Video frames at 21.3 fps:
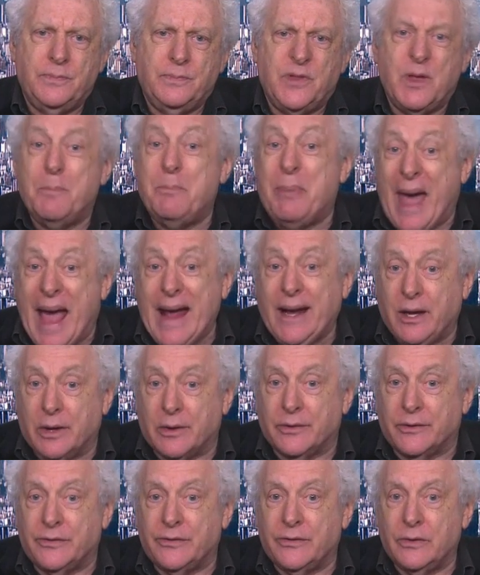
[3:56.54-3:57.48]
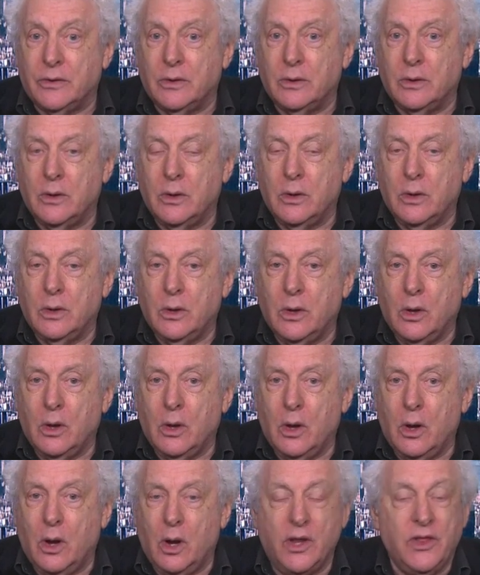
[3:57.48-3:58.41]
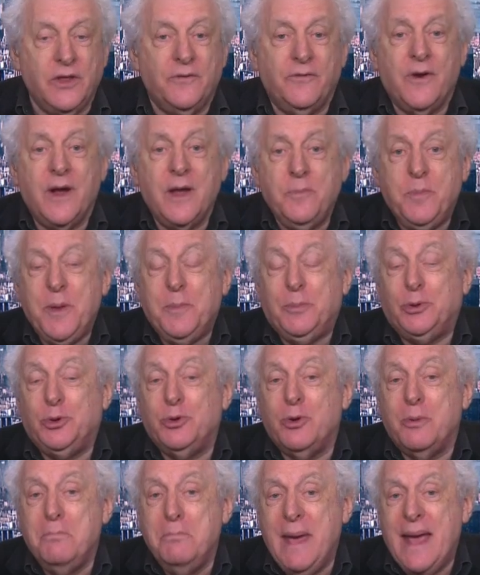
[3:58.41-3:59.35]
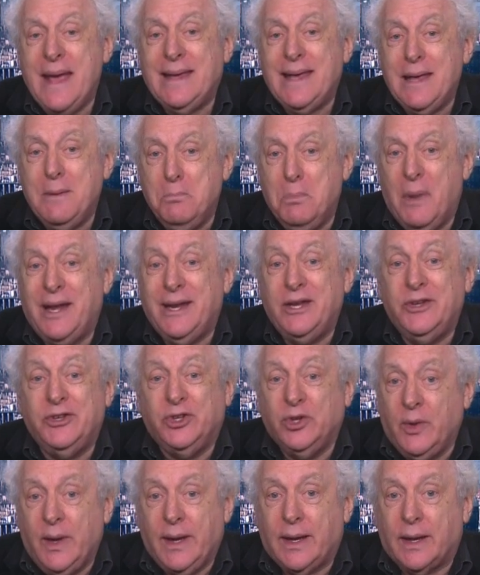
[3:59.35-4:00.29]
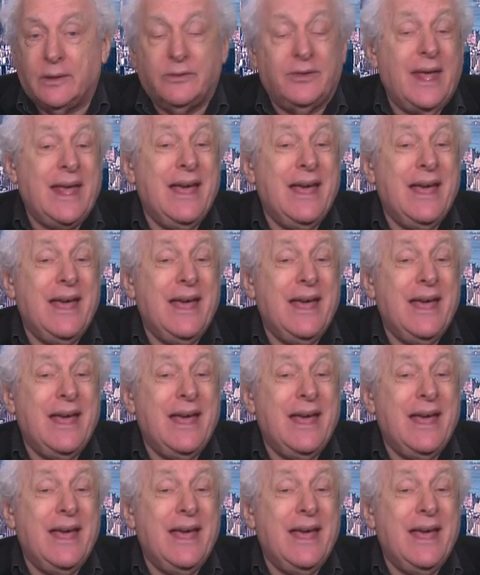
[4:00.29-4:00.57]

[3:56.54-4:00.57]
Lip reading: bankers, are the very people who are making money doing it.